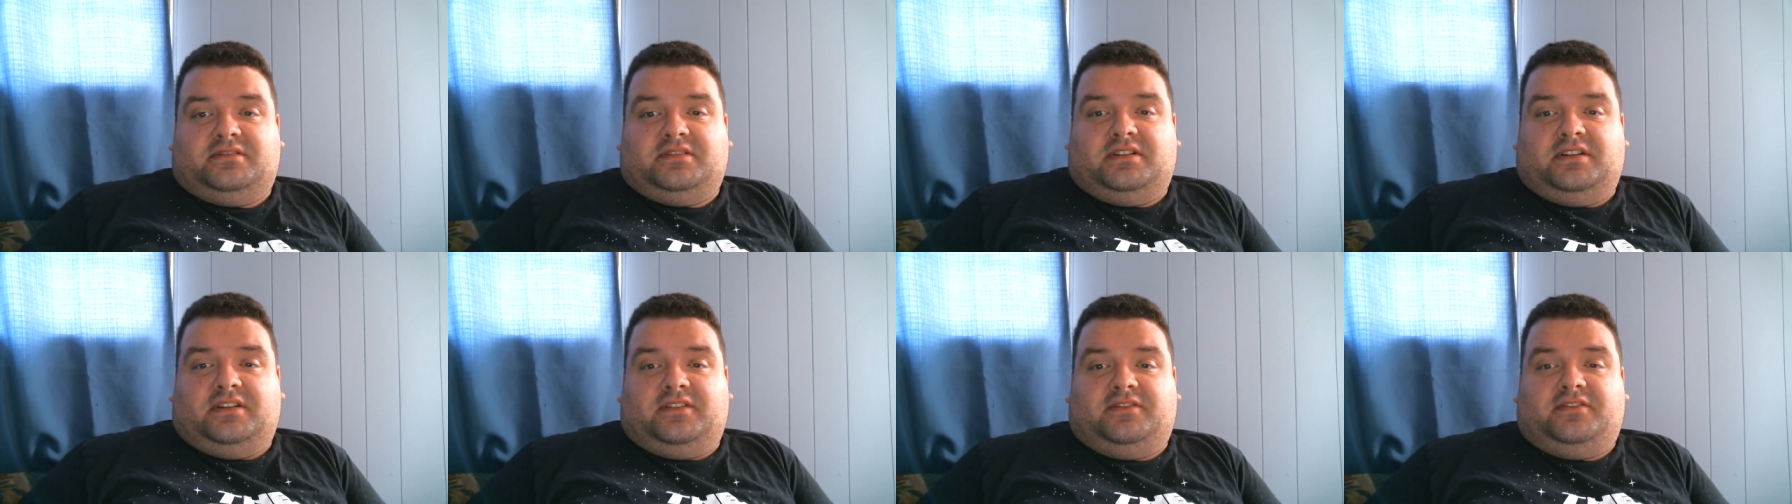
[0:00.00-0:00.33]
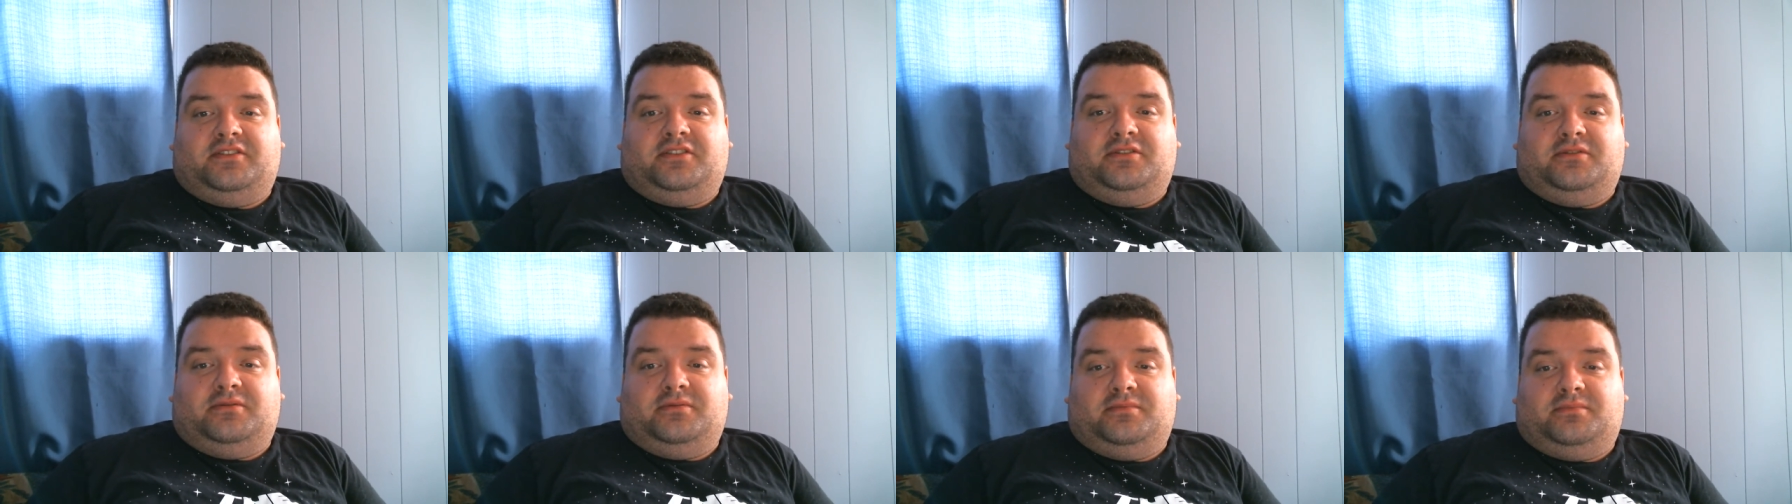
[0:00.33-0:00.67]
if
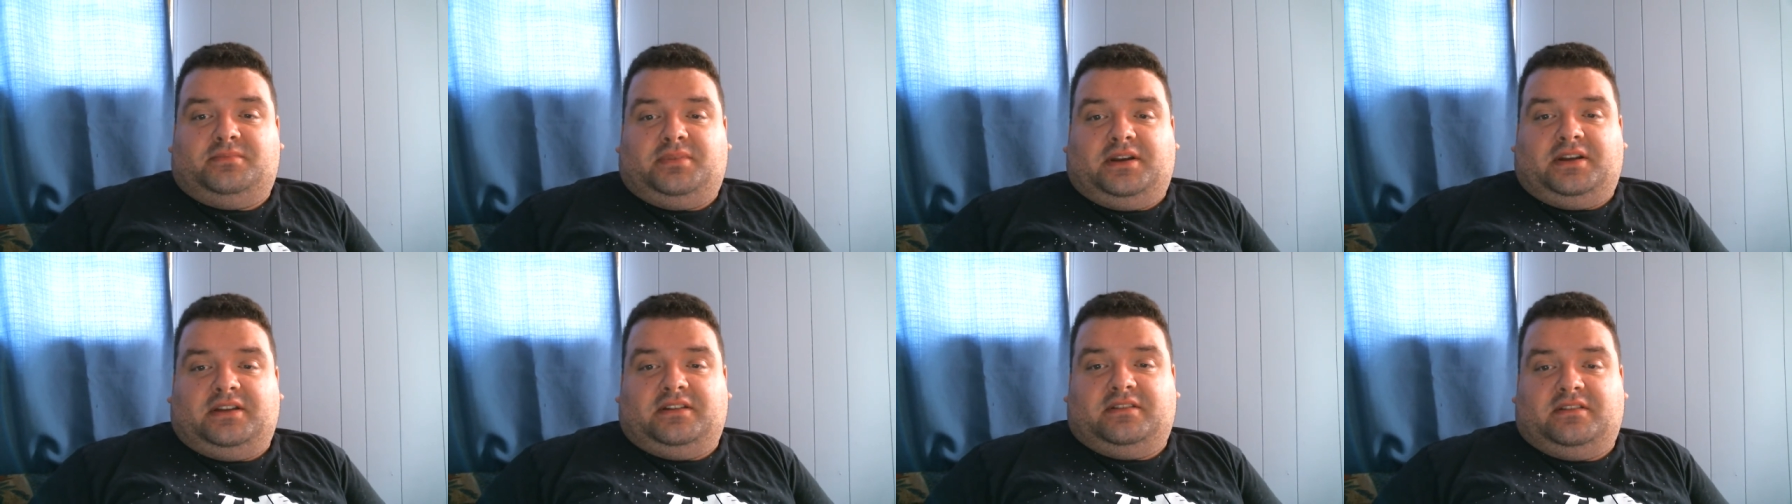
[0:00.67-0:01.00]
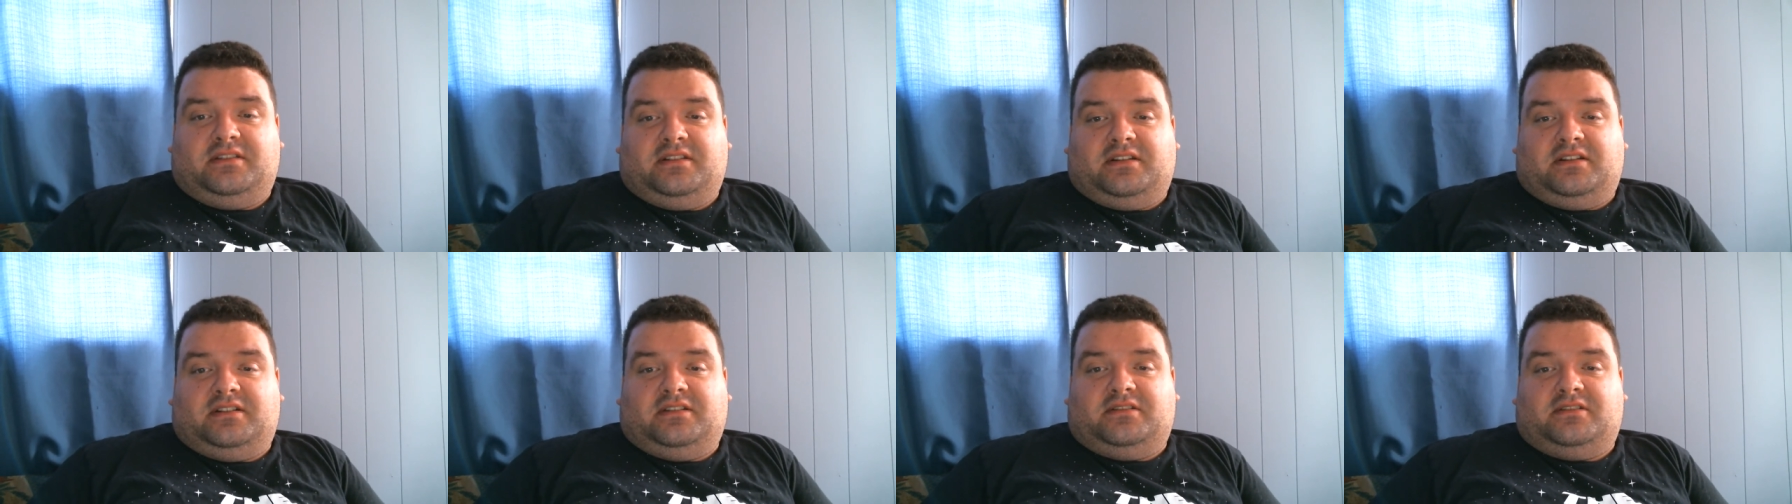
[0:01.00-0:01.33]
you pay
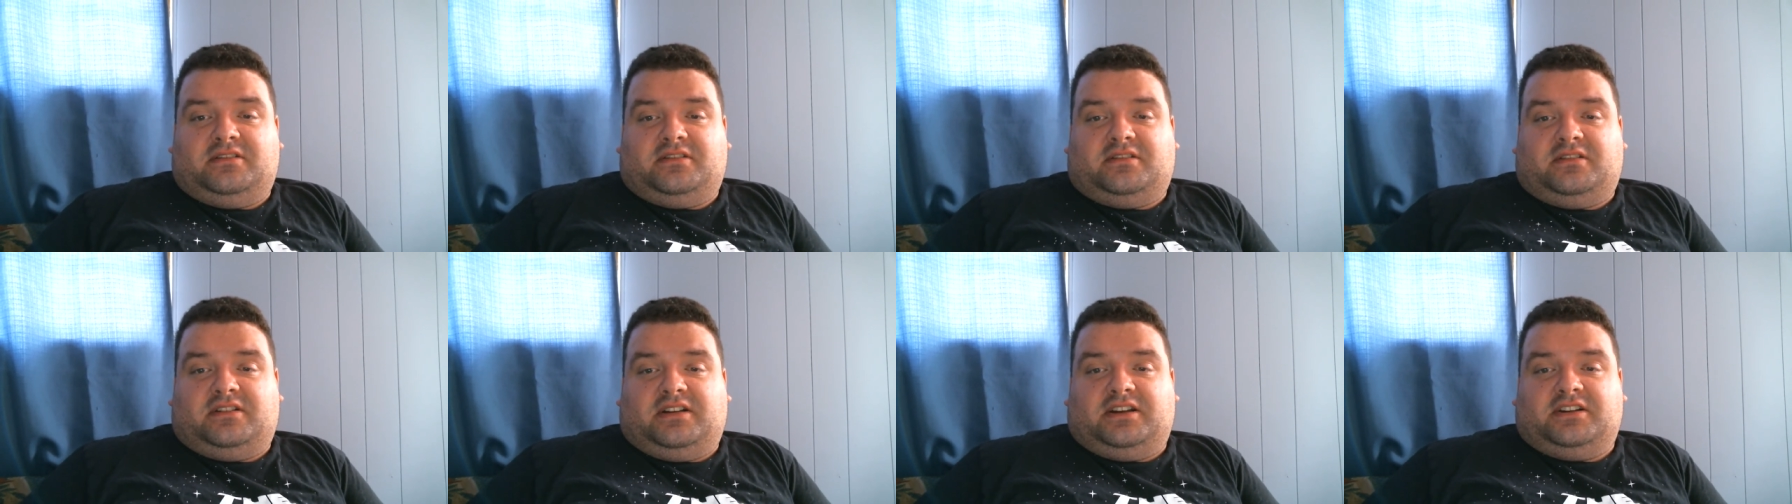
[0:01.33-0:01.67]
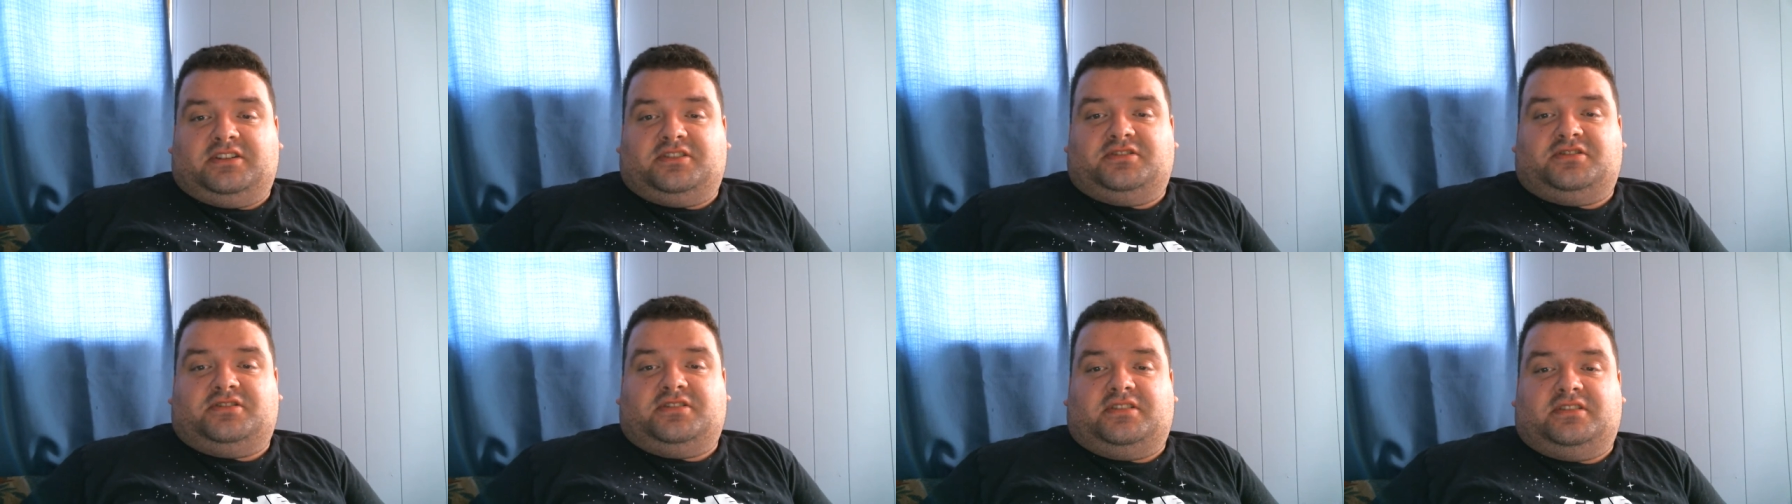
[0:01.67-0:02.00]
the little
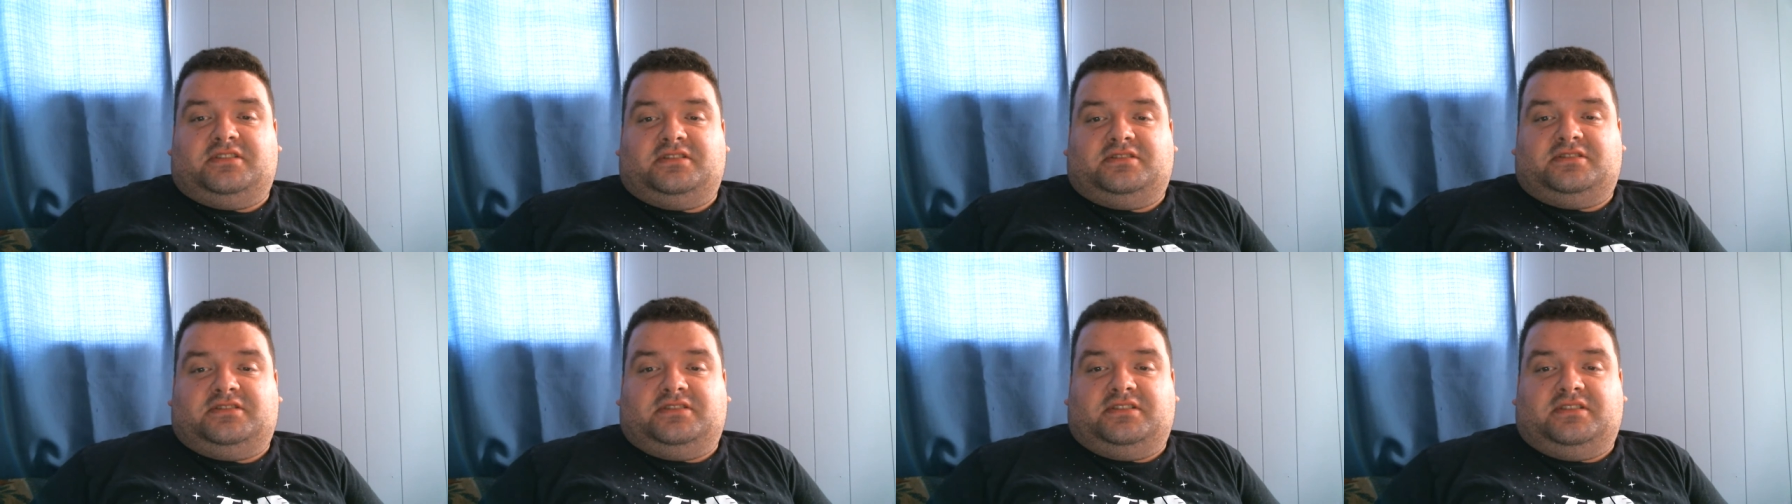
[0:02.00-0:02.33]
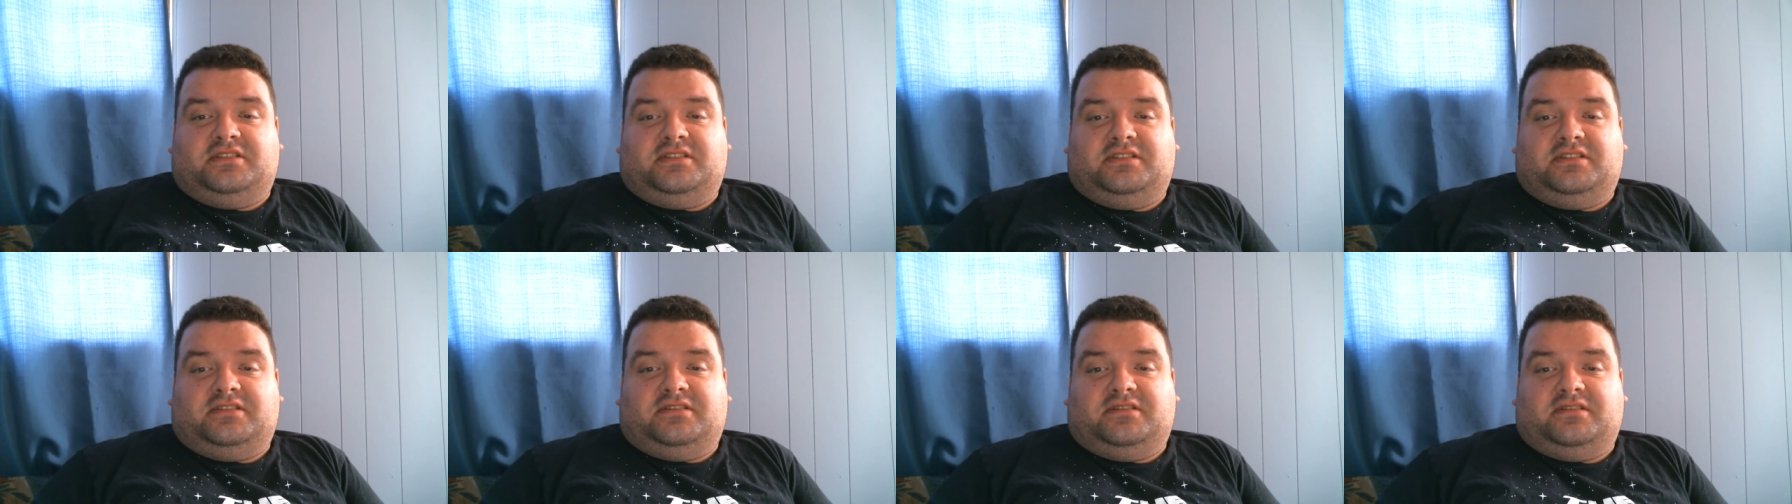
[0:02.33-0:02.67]
extra
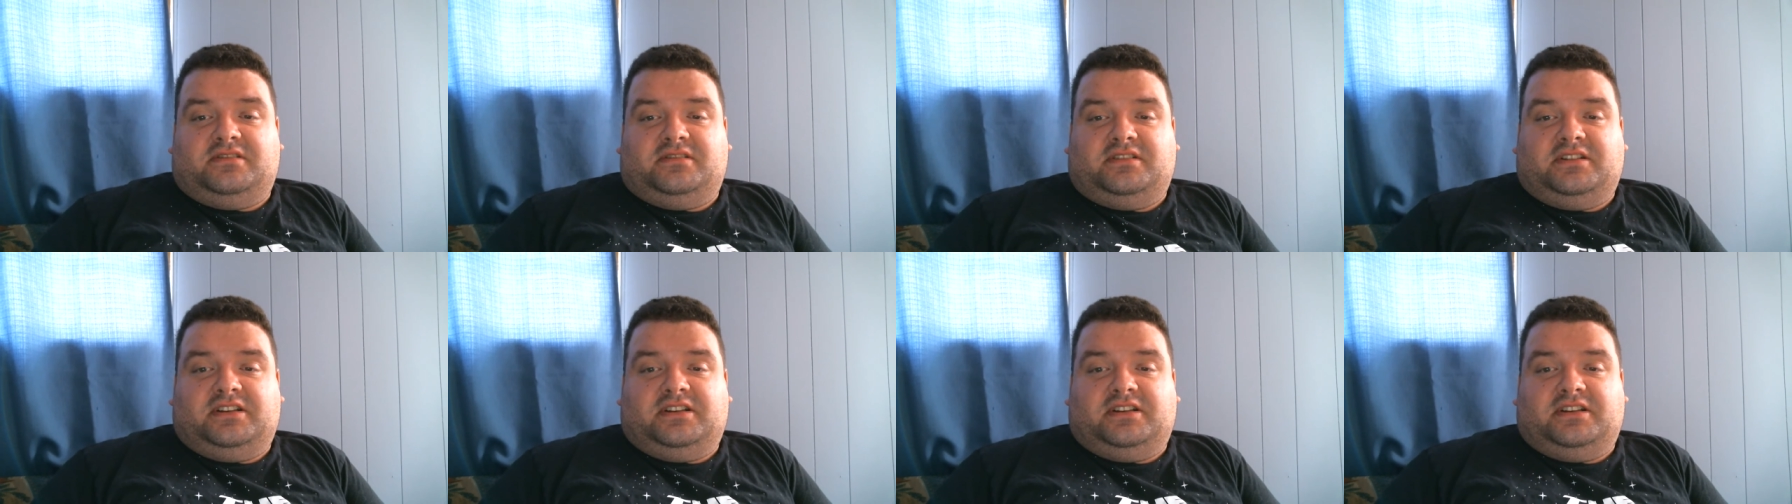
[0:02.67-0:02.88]
to